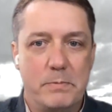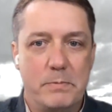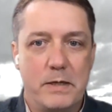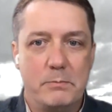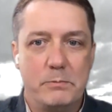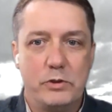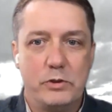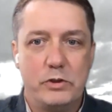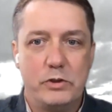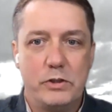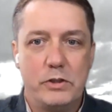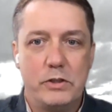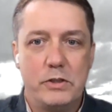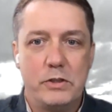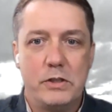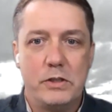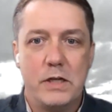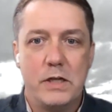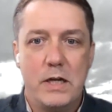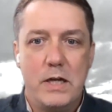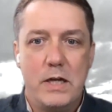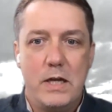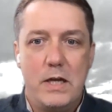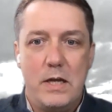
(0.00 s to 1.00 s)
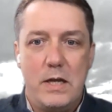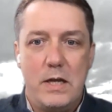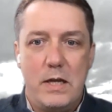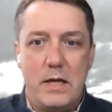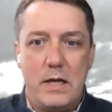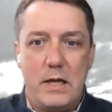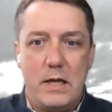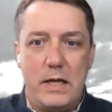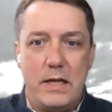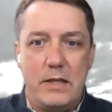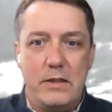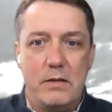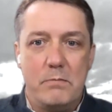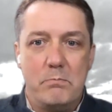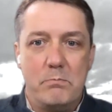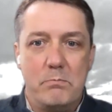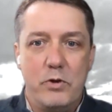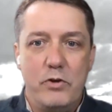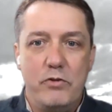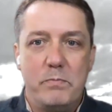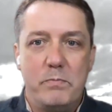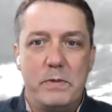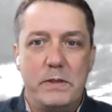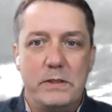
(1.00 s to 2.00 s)
I'm sure in the
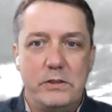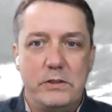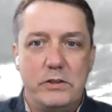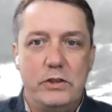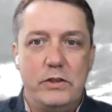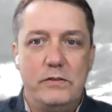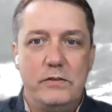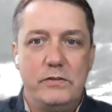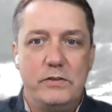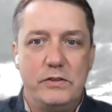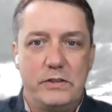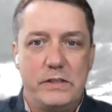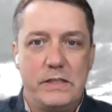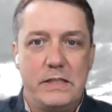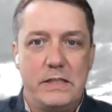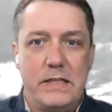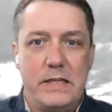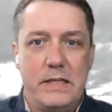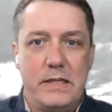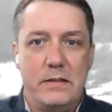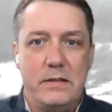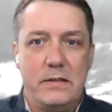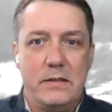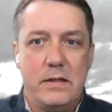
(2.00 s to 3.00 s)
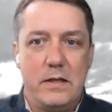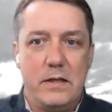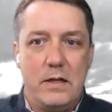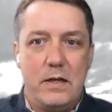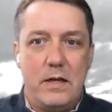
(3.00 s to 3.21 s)
movements you've seen,